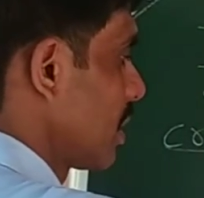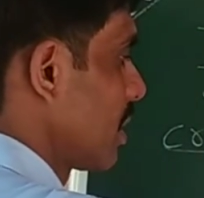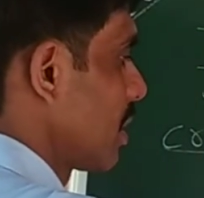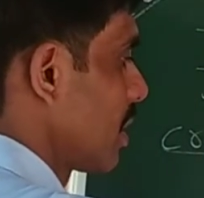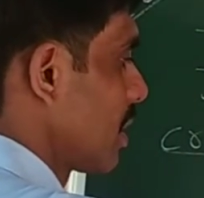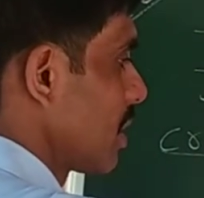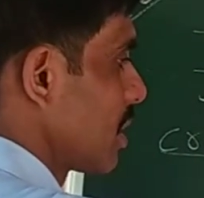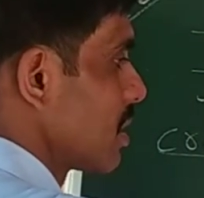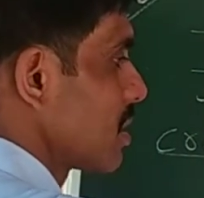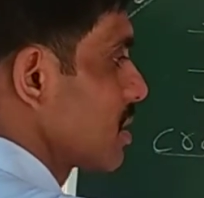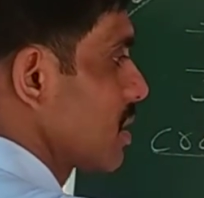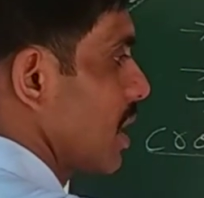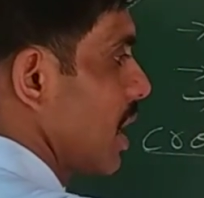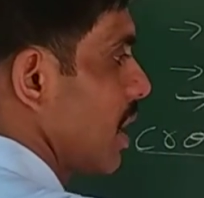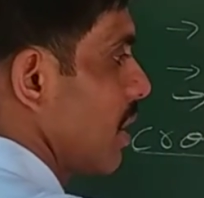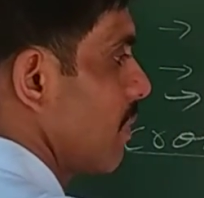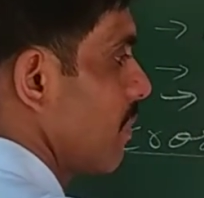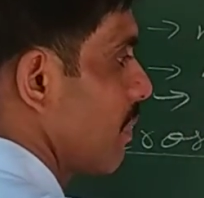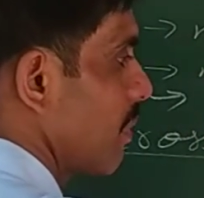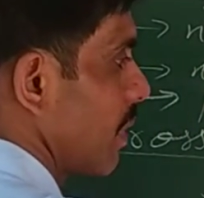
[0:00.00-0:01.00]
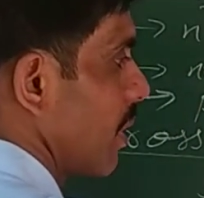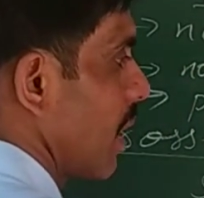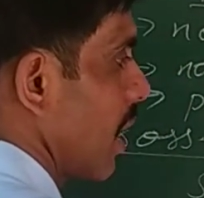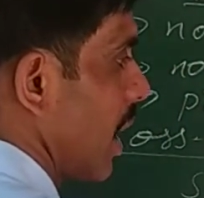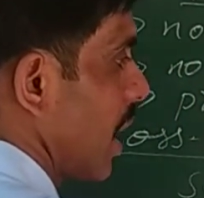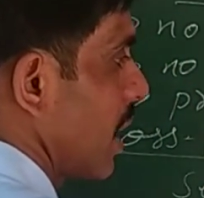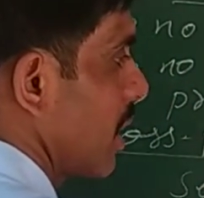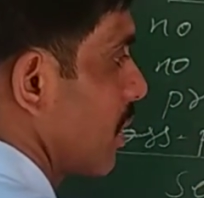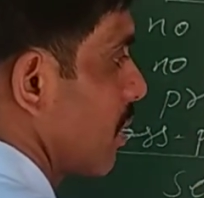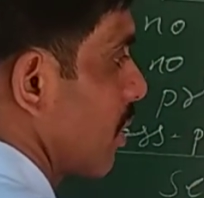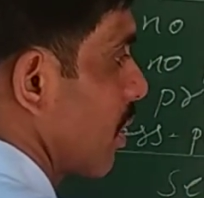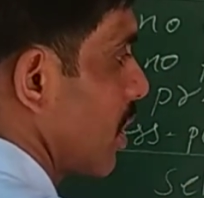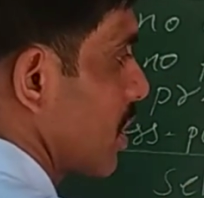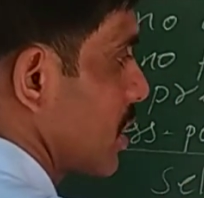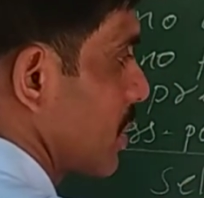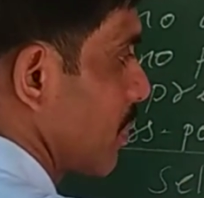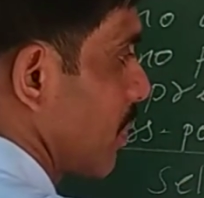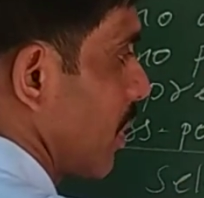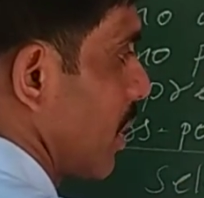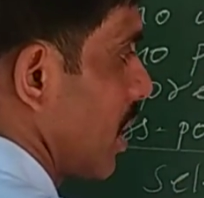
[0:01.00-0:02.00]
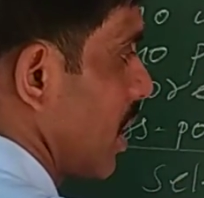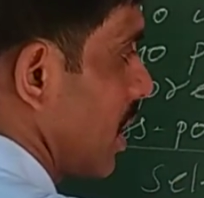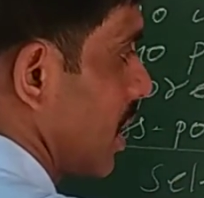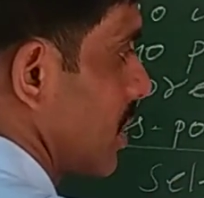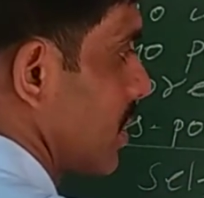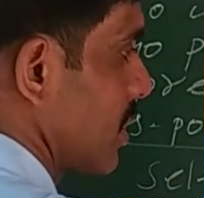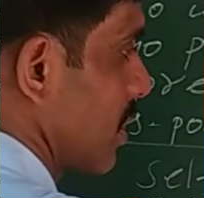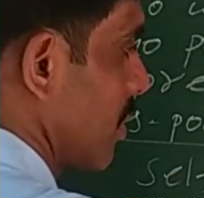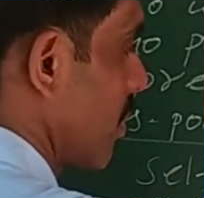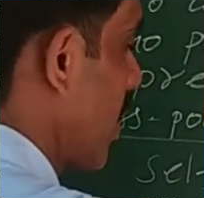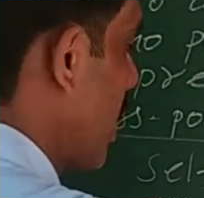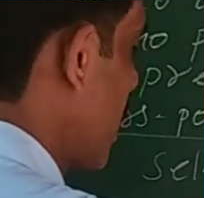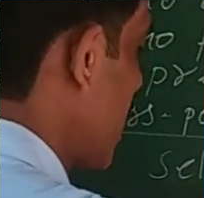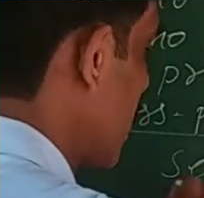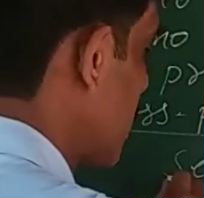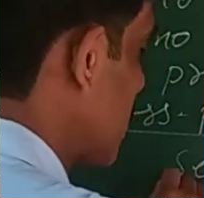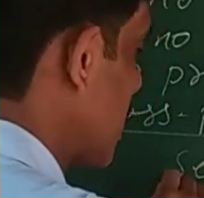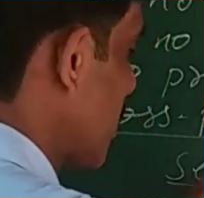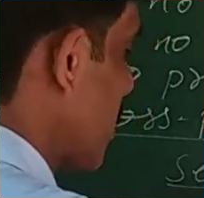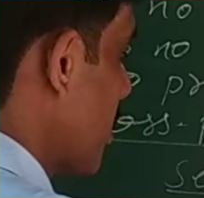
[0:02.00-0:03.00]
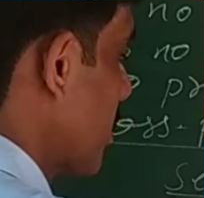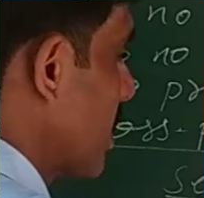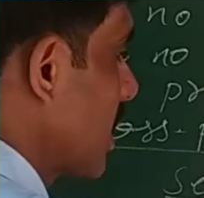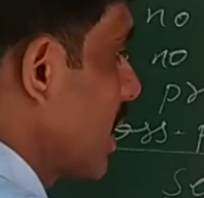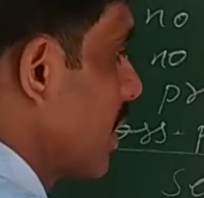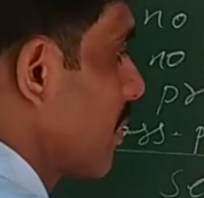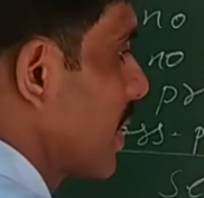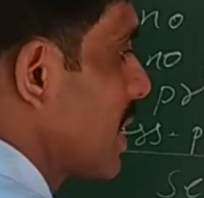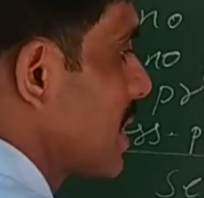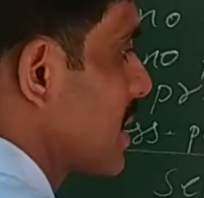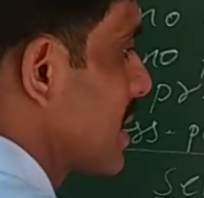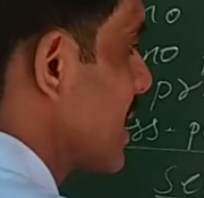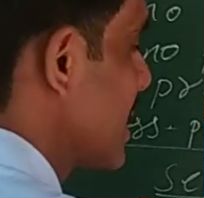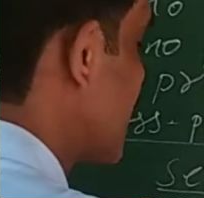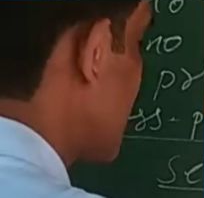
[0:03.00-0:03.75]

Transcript: self and cross-pollination. What are some of the differences?